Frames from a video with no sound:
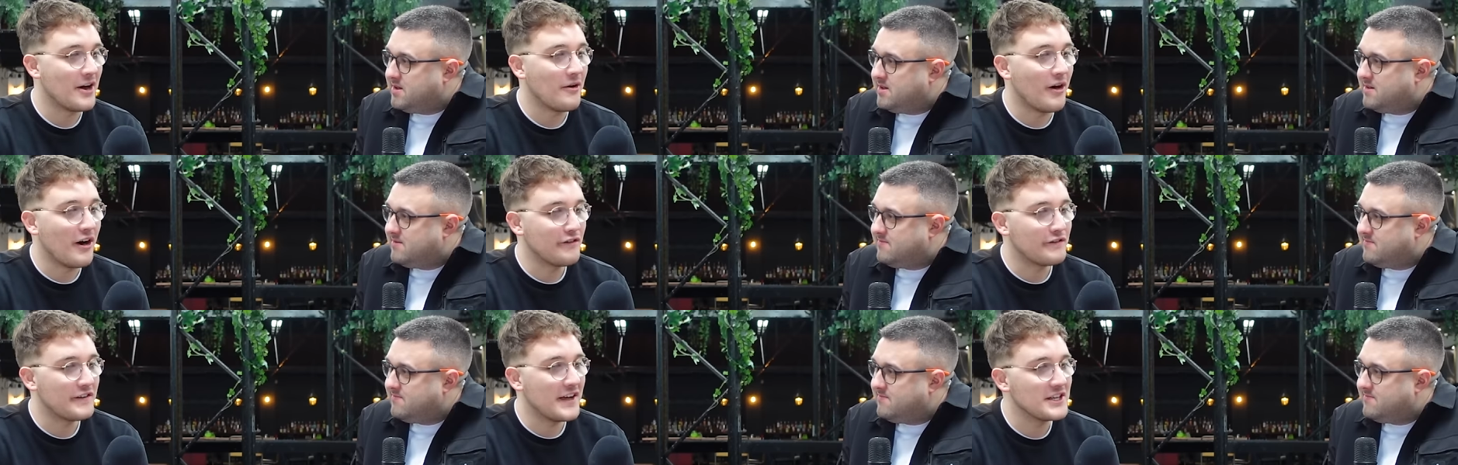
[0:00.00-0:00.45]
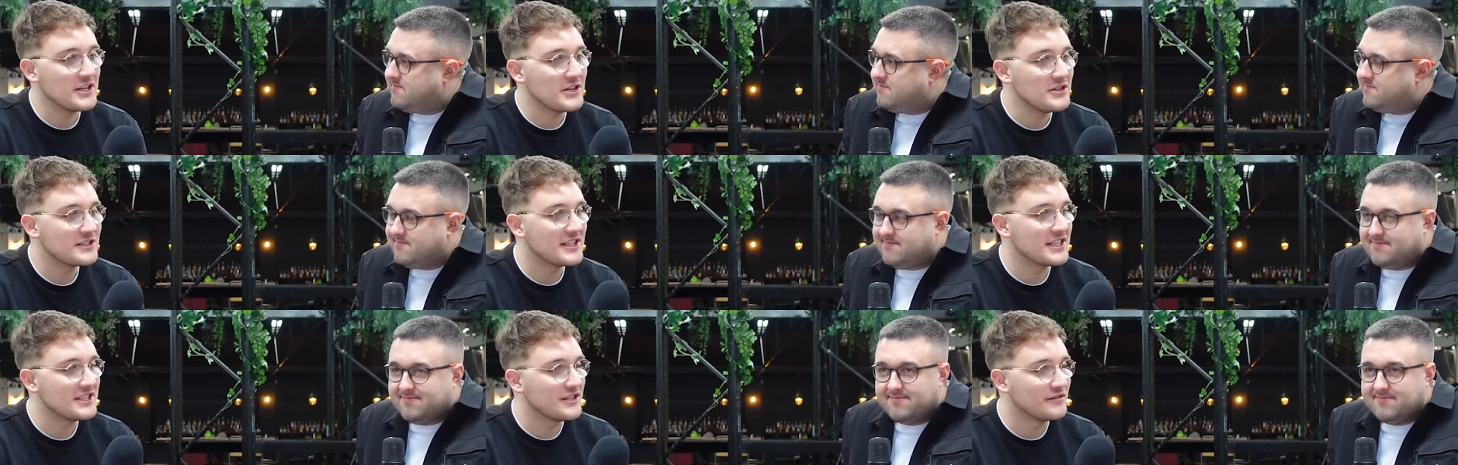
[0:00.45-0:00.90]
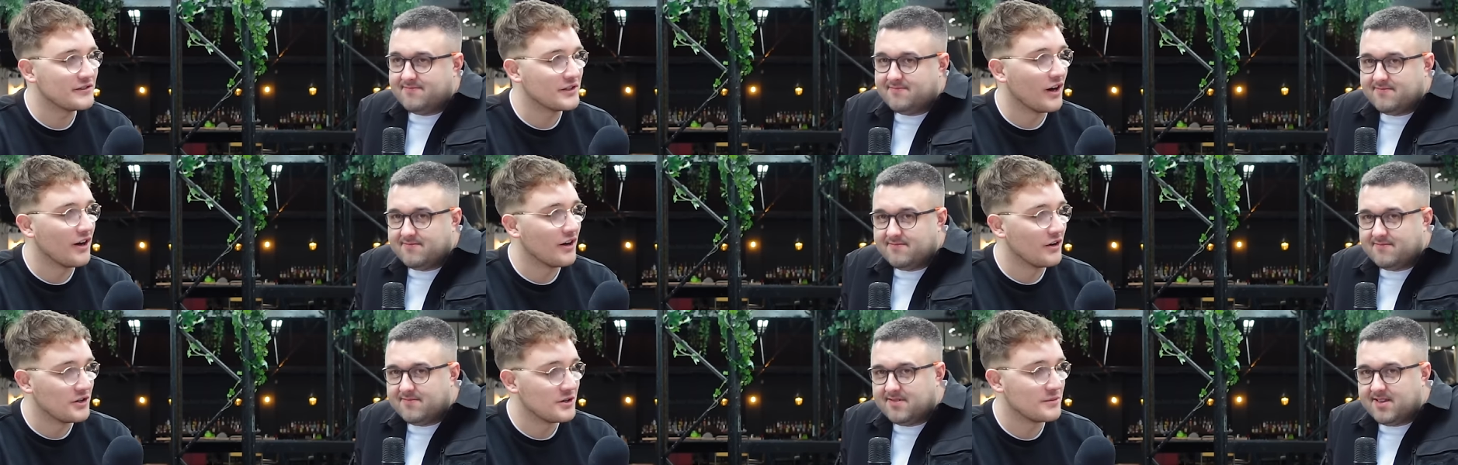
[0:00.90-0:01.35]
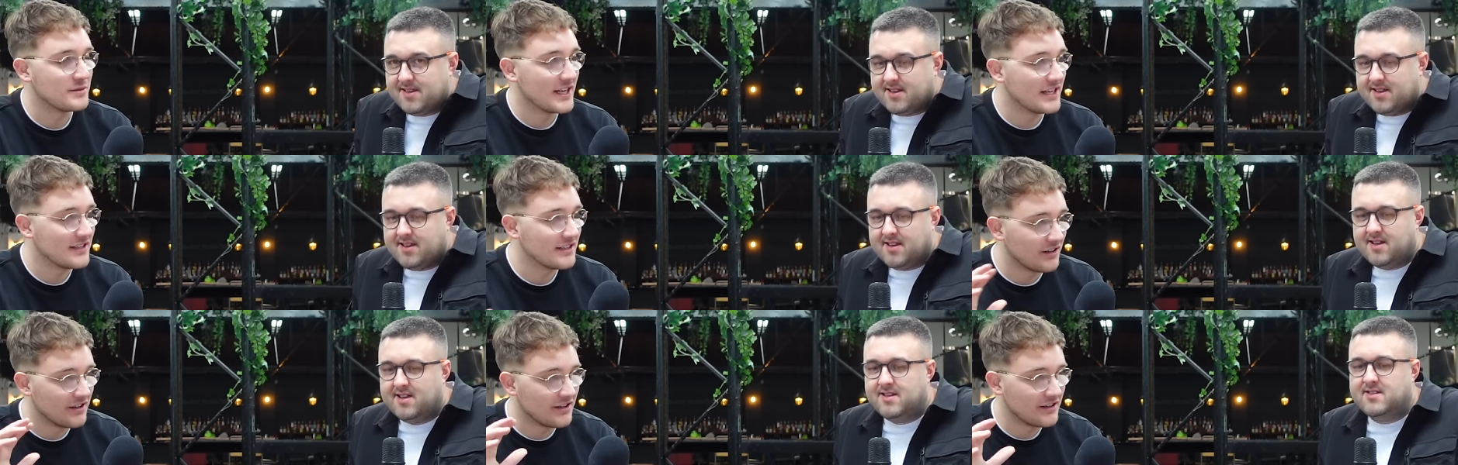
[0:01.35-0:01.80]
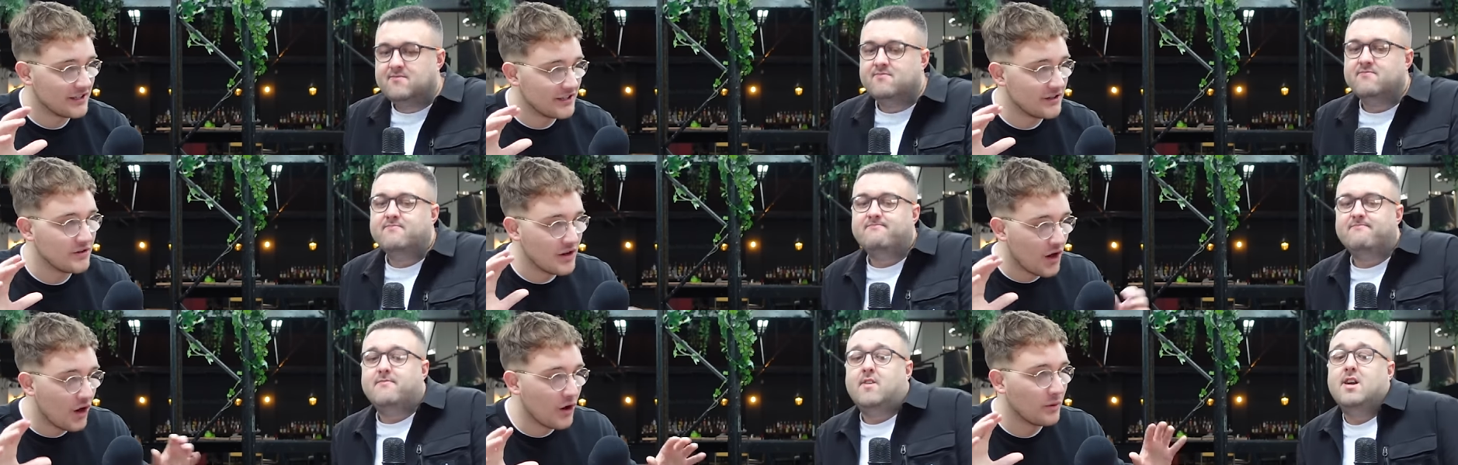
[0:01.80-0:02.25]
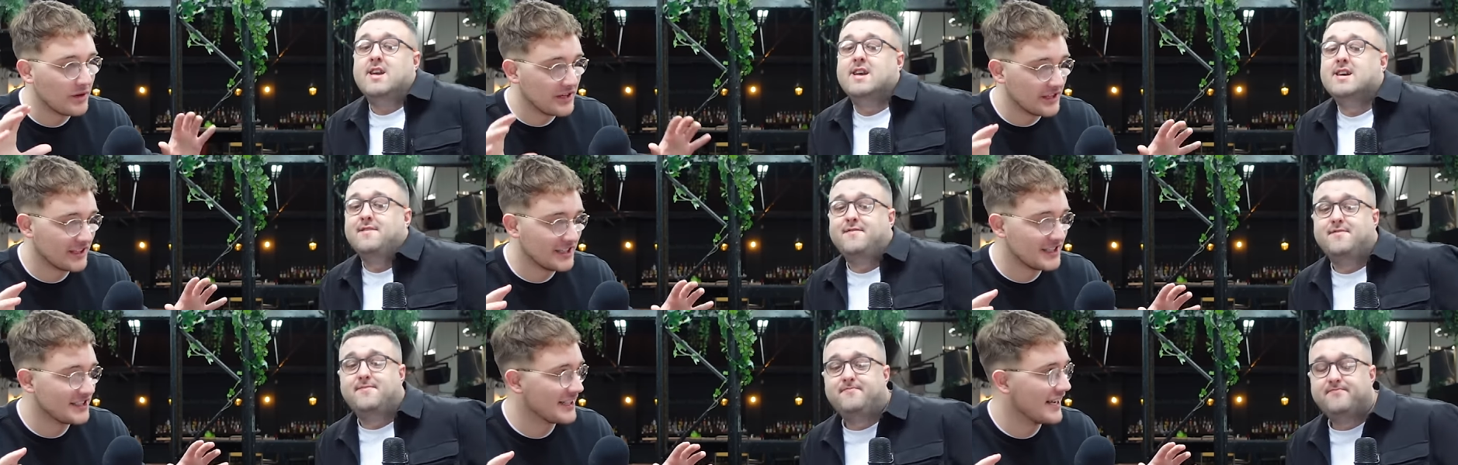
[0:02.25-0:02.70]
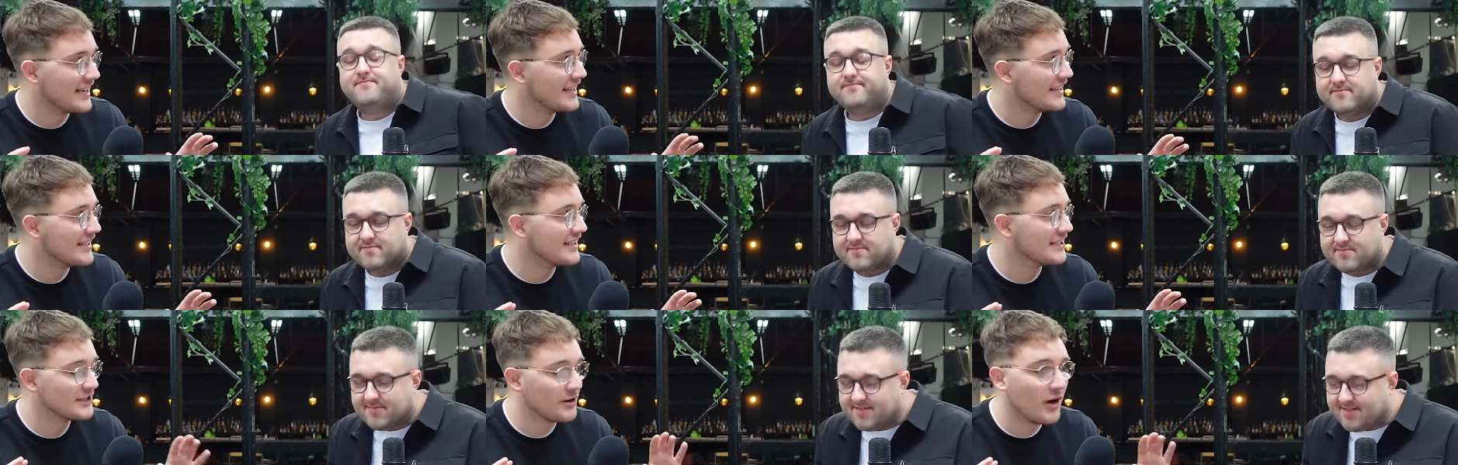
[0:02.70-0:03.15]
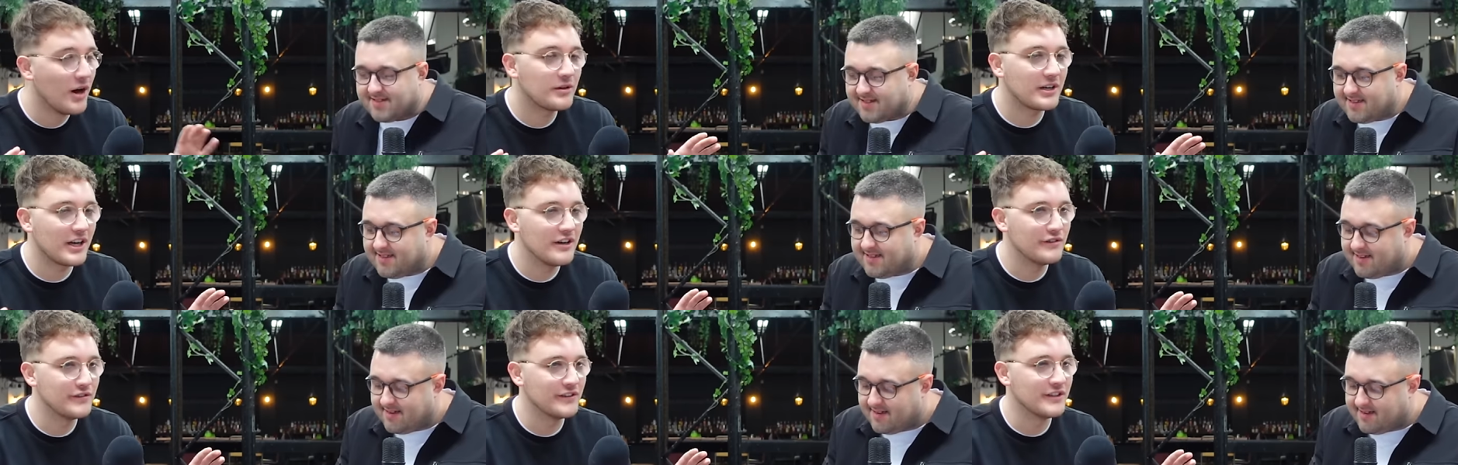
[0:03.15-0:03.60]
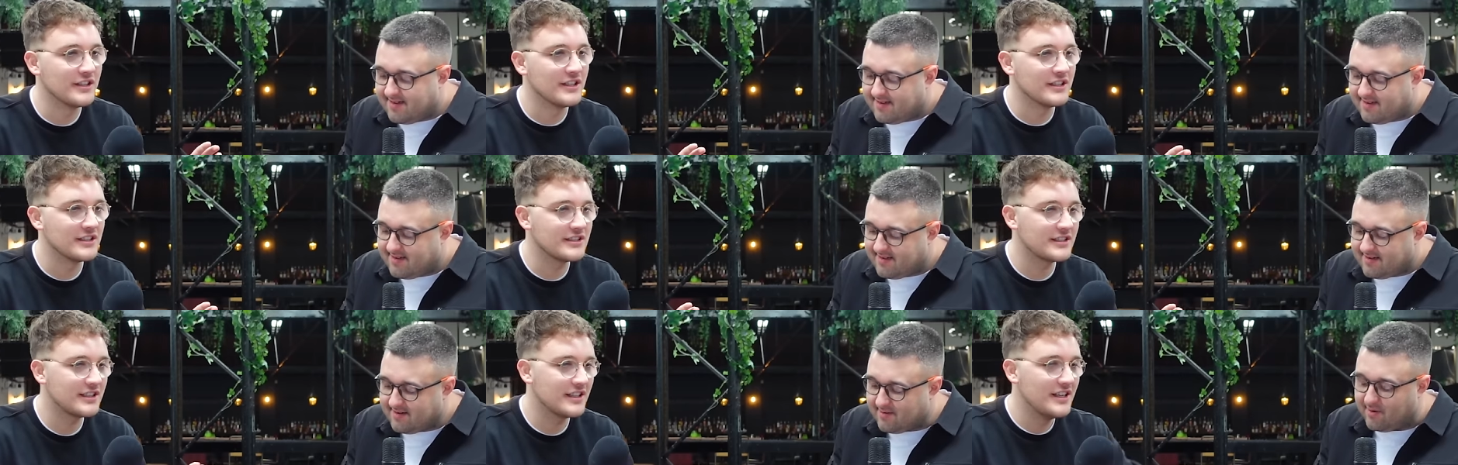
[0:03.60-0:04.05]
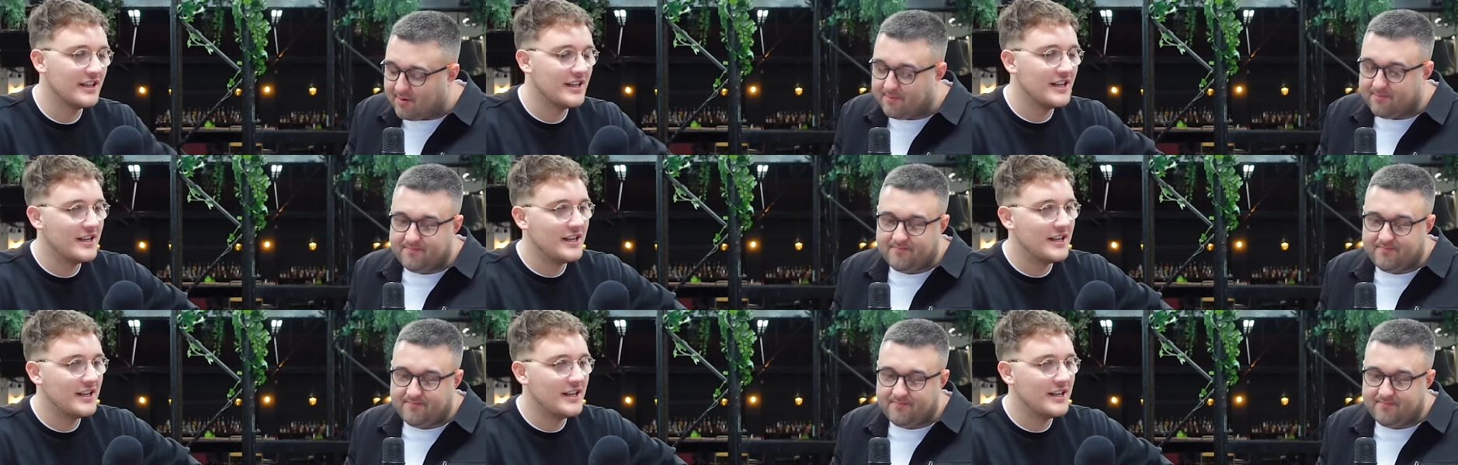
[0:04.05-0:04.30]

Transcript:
Speaker 1: Now, off air, you said you've got 100%, like, you know wow. what you're going to say here. So I'll go first. Go